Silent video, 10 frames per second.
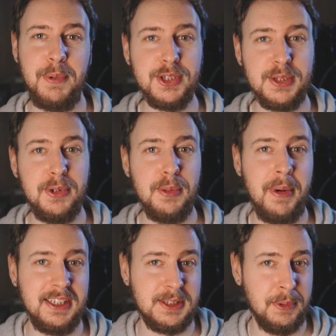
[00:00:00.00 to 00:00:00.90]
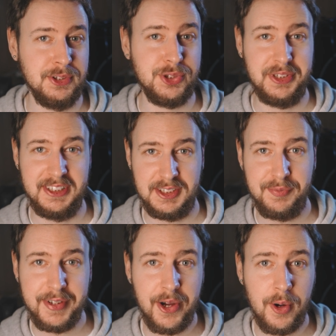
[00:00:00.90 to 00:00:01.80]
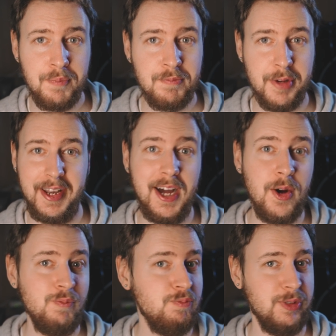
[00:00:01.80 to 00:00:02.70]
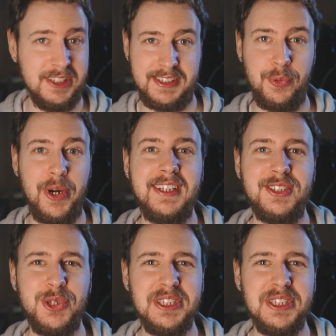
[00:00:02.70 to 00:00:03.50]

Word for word: possible by sponsoring this video. And now Let's get right into